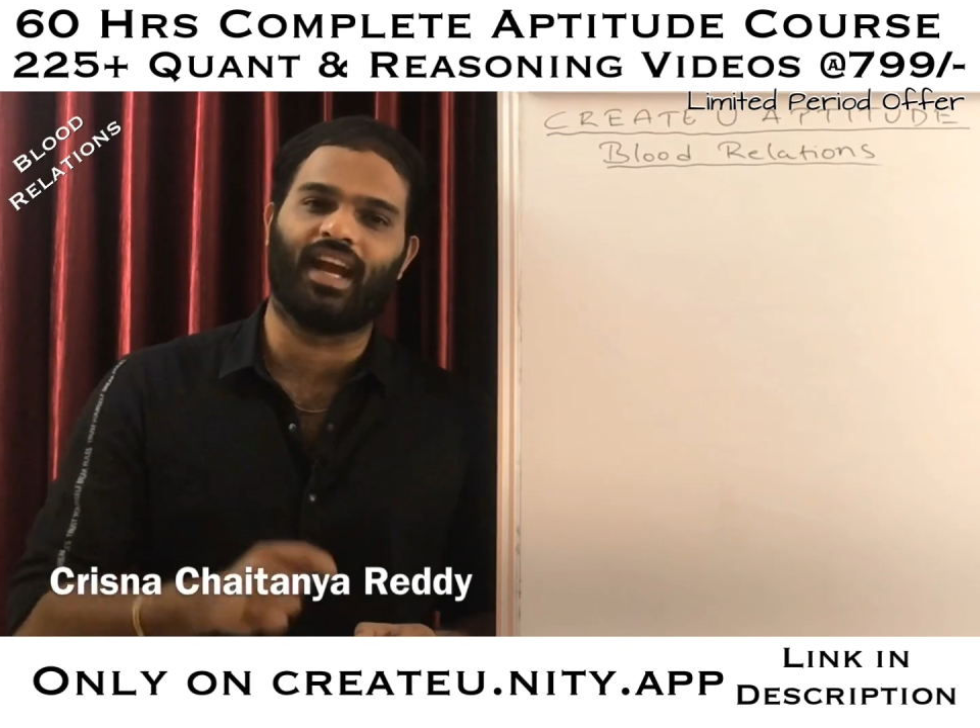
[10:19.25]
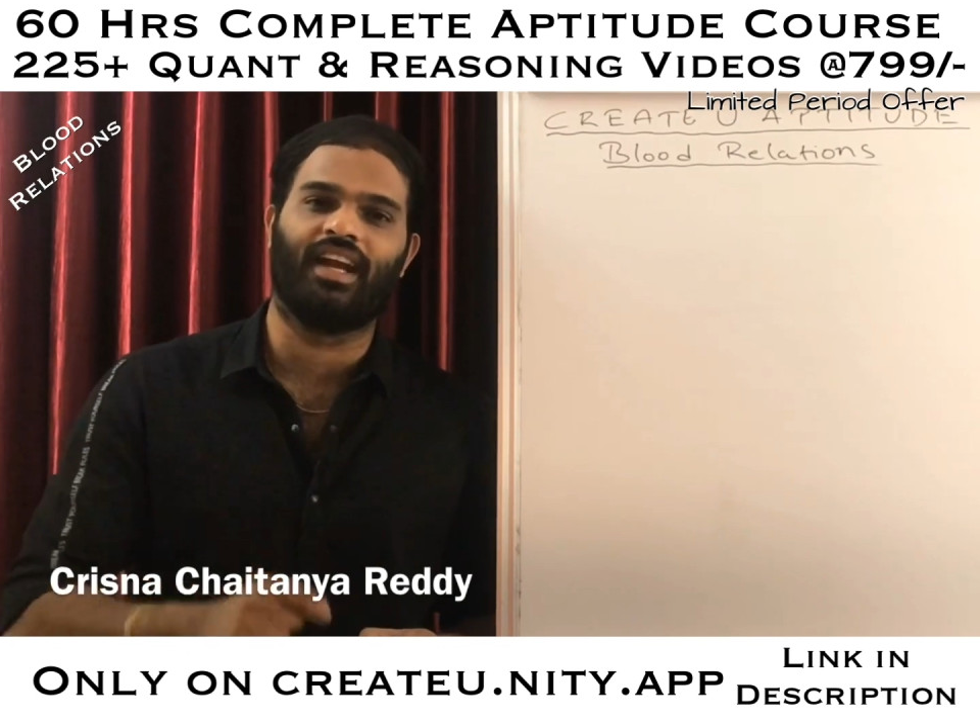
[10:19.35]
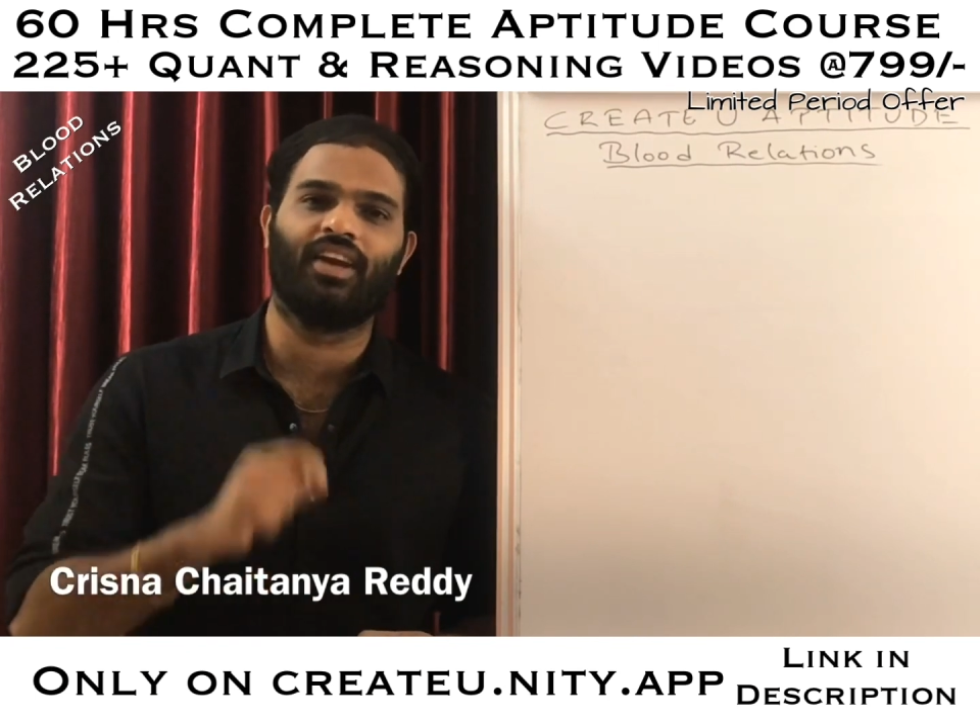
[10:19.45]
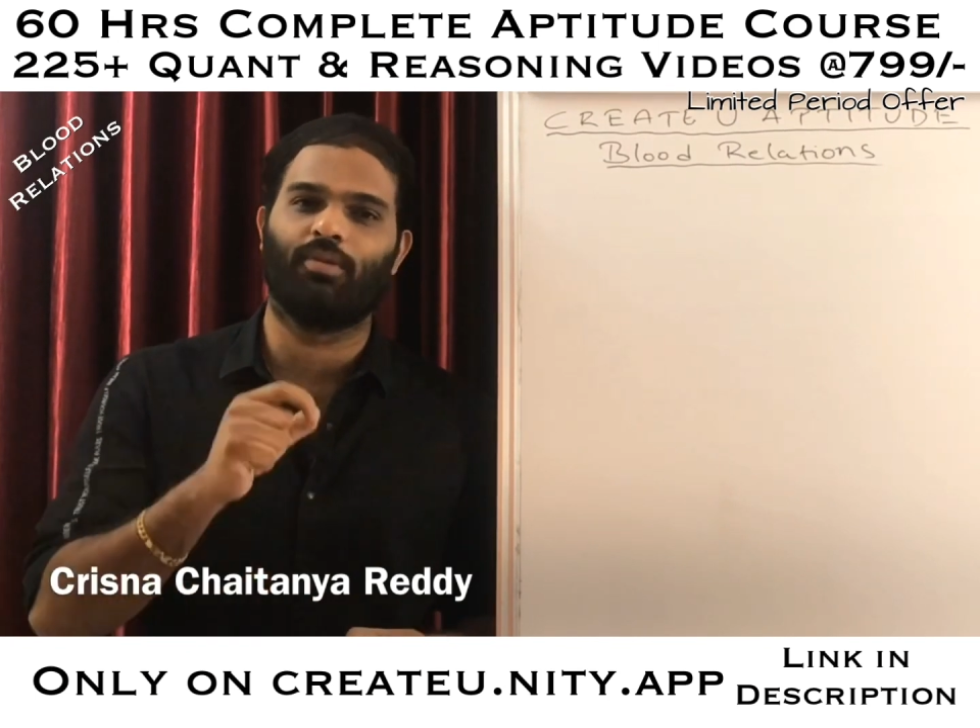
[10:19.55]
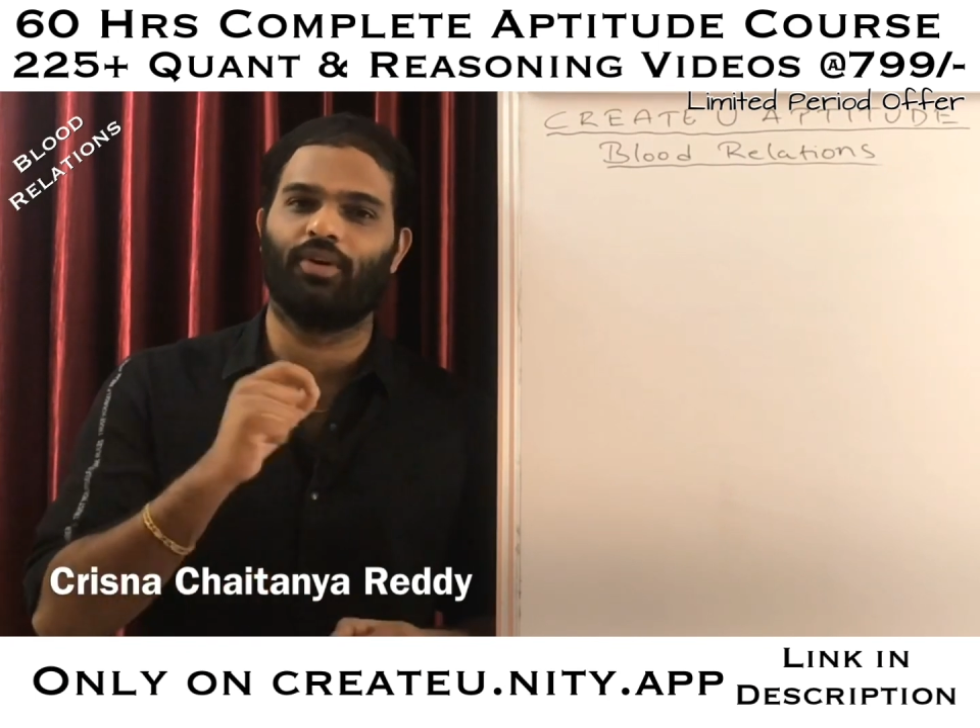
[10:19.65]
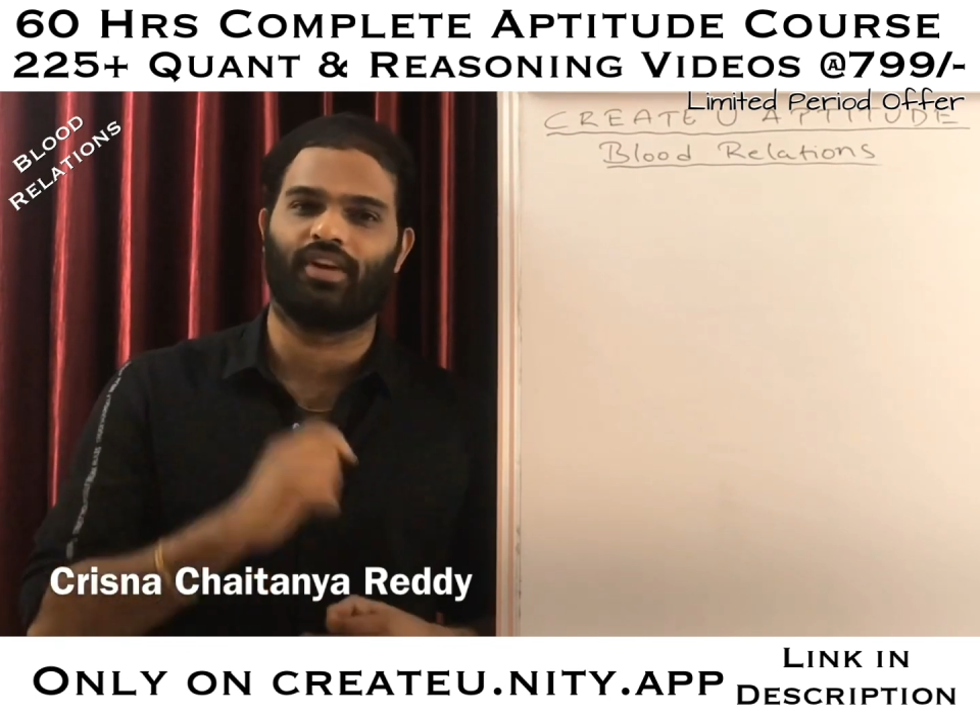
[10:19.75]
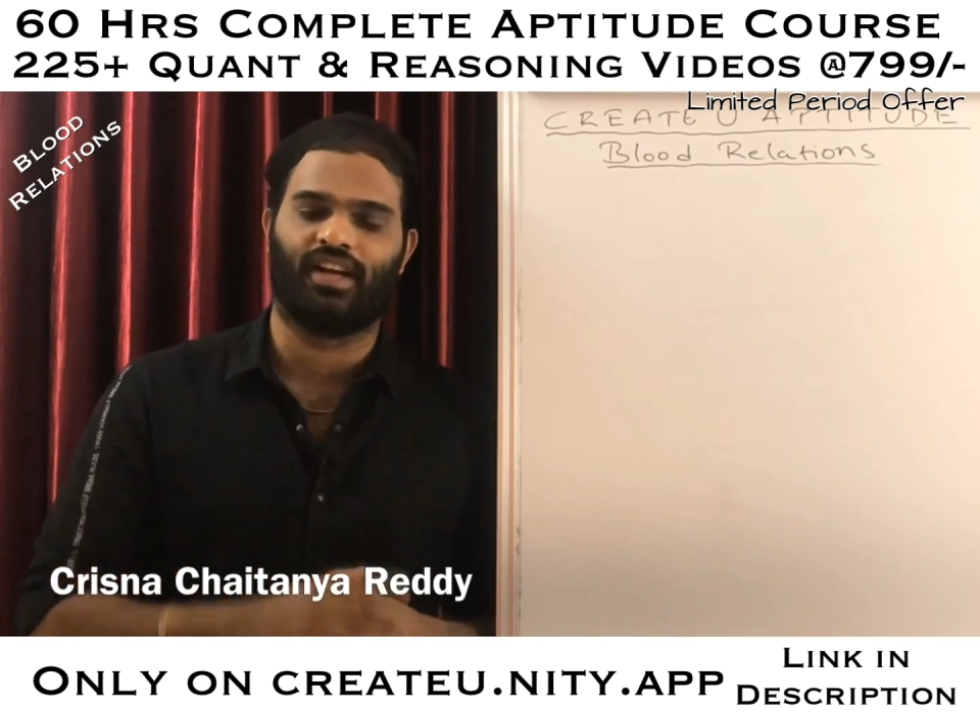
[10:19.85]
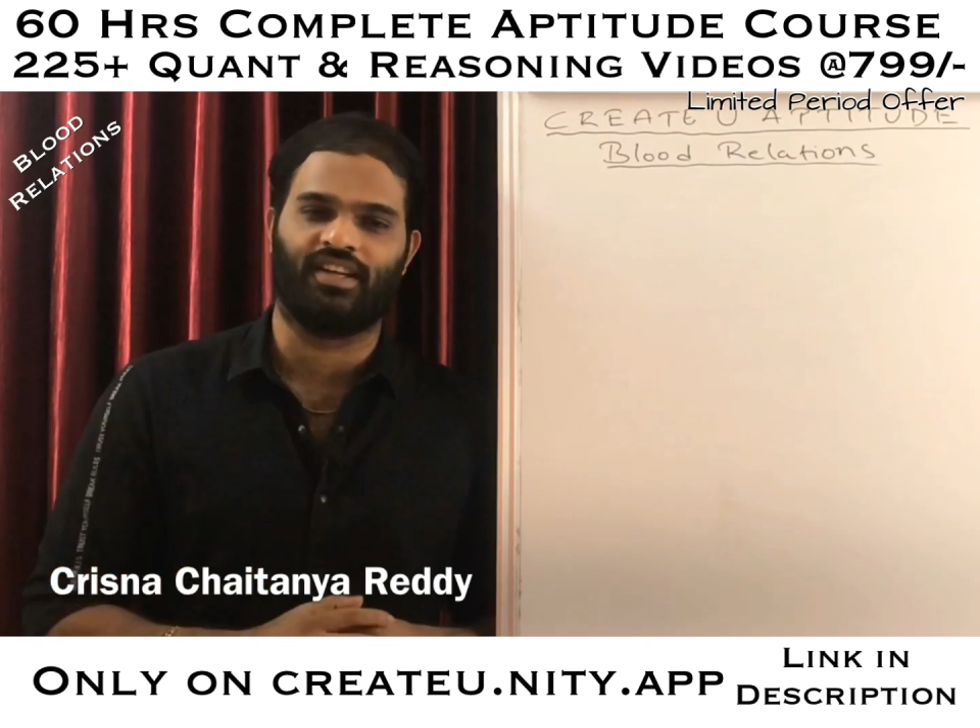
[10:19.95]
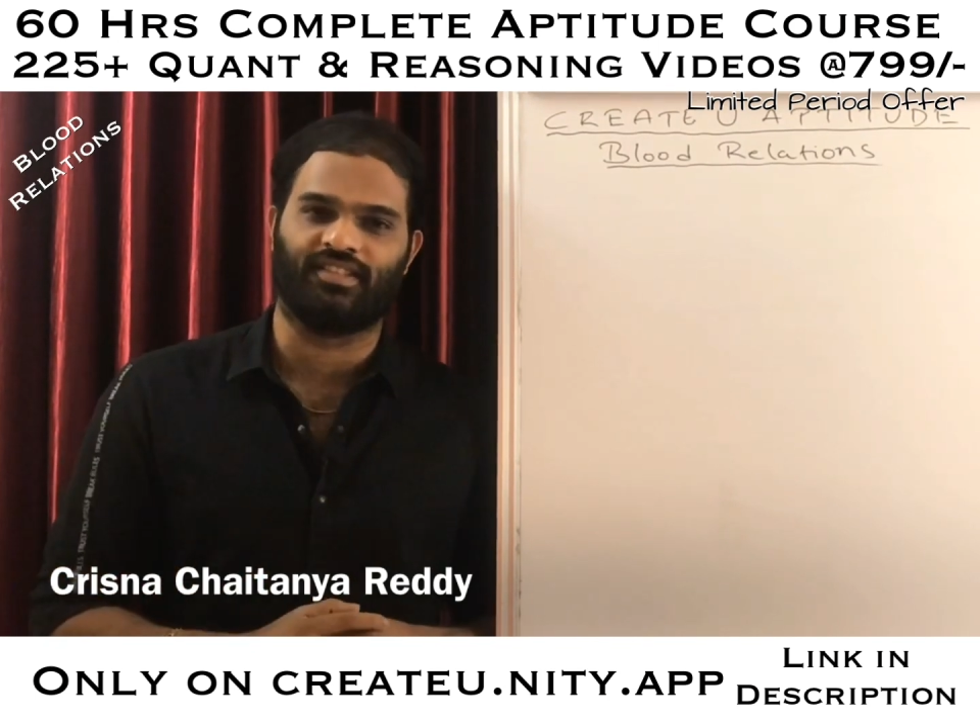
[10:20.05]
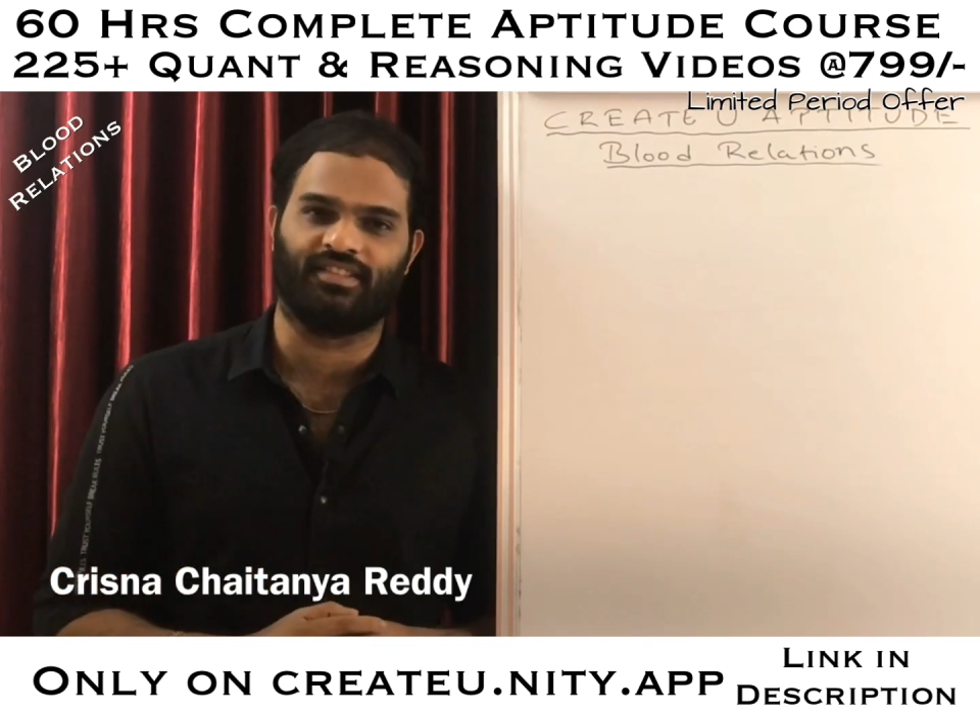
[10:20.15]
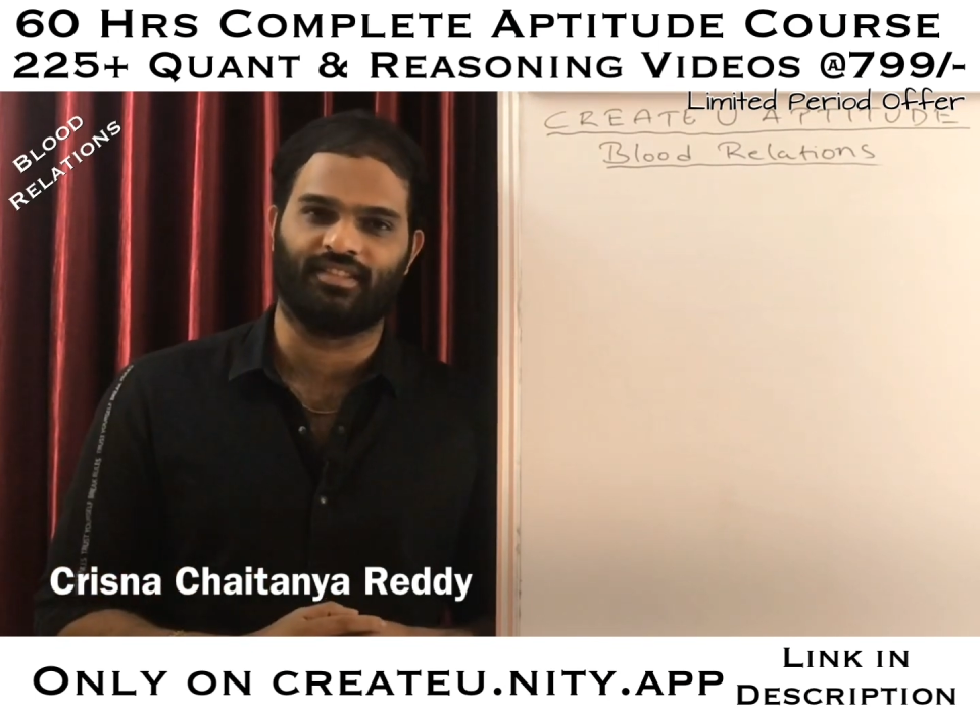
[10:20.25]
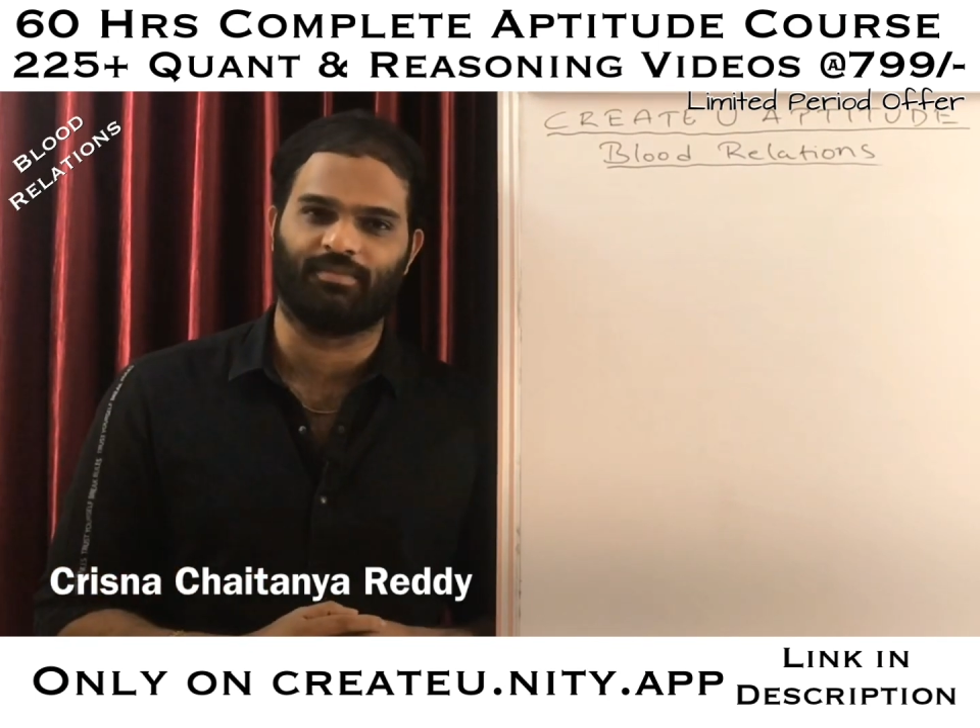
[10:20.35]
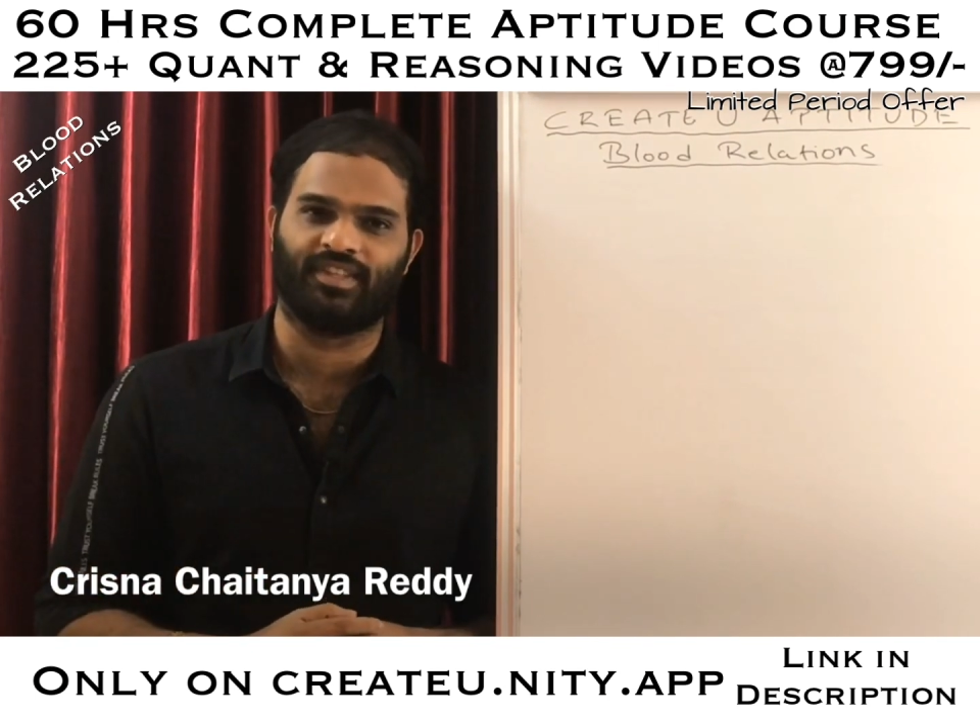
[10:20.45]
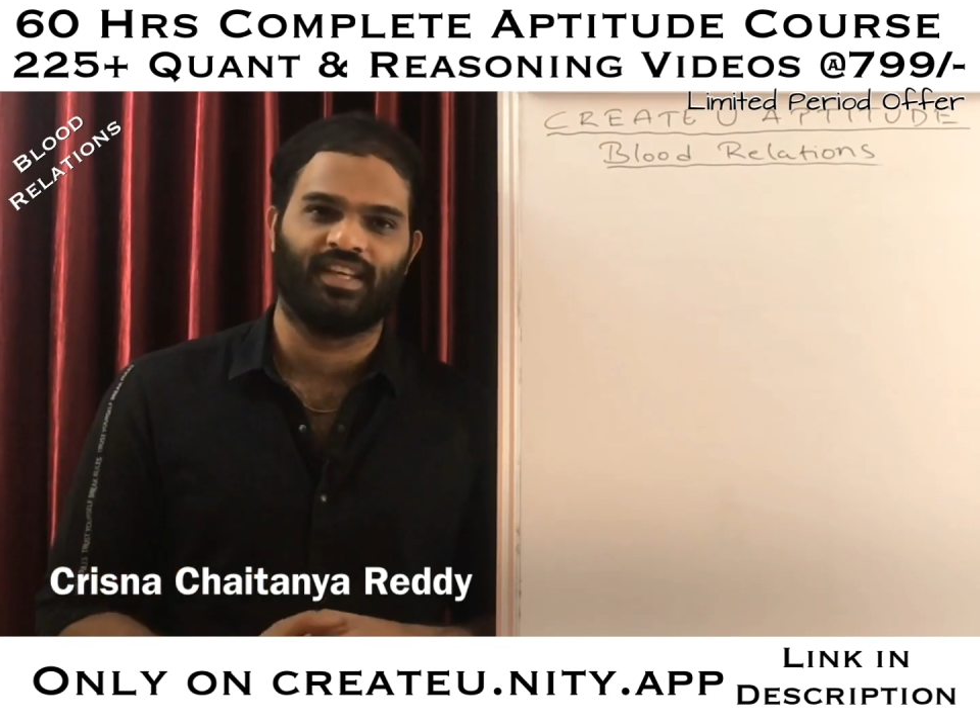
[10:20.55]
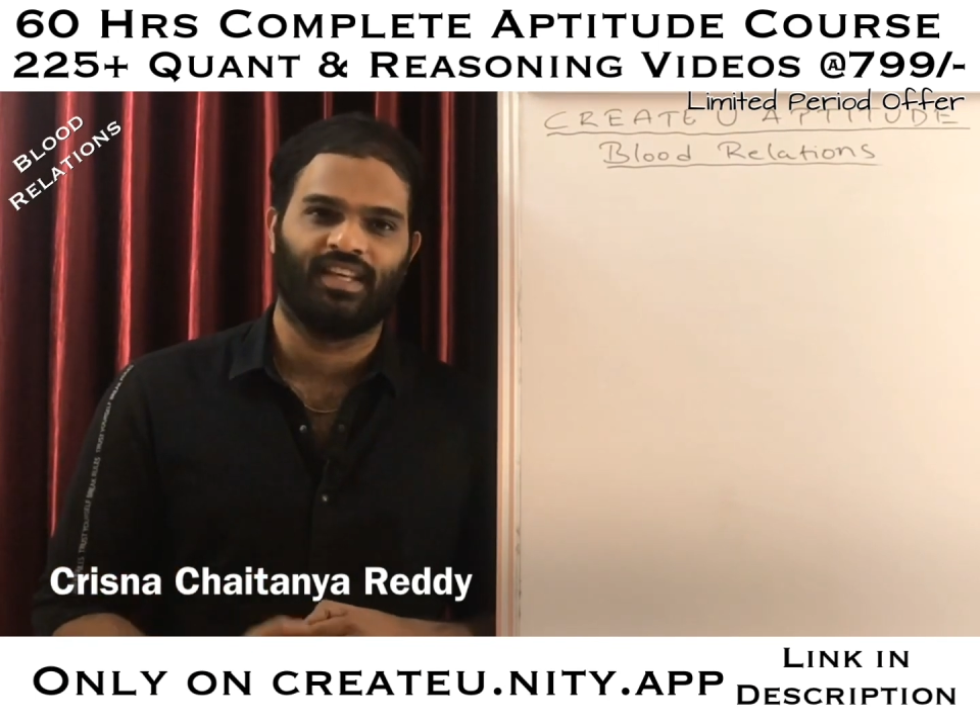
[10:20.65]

idea about relationships.